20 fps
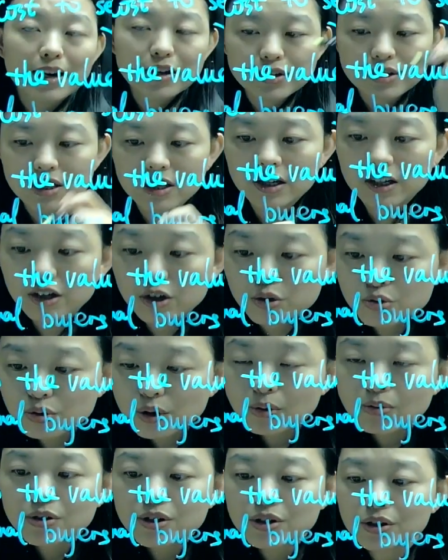buyers
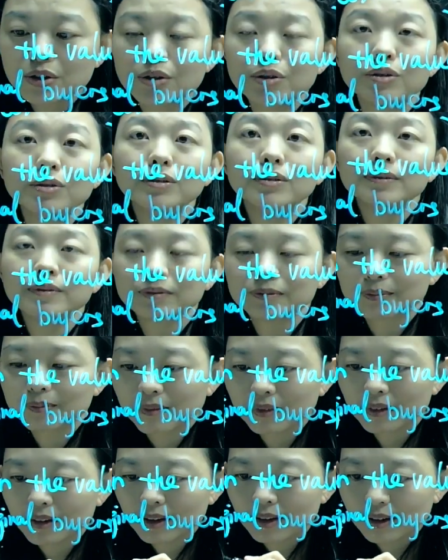equal to
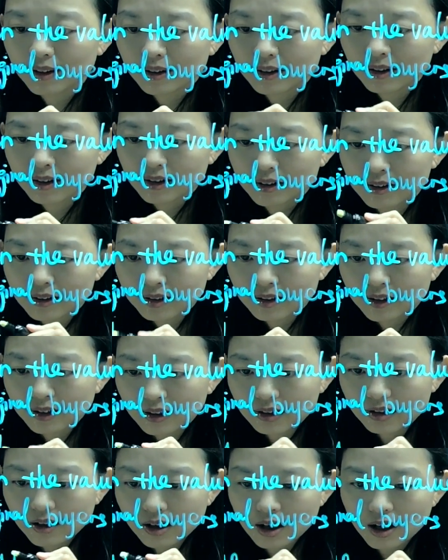
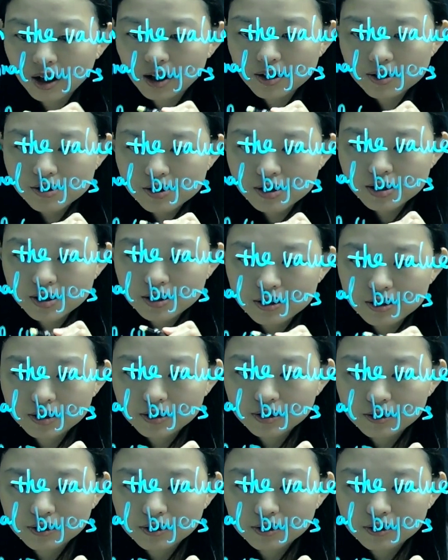the cost